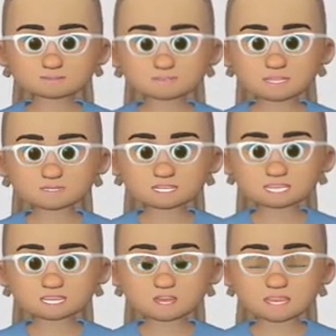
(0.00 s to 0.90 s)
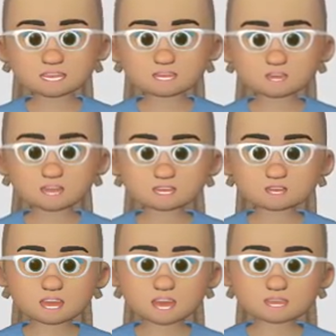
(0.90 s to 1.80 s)
we actually have
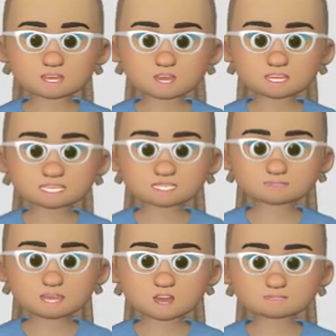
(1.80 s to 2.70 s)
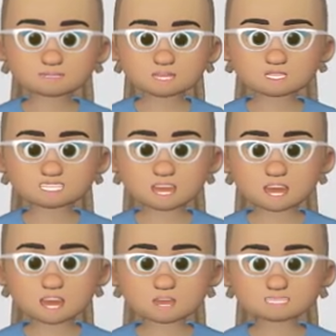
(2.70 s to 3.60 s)
biomolecules that are called
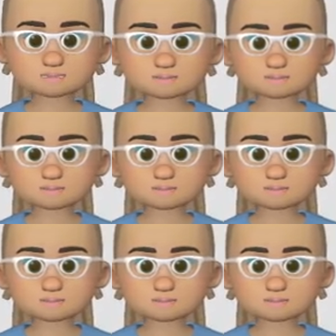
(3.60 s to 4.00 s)
enzymes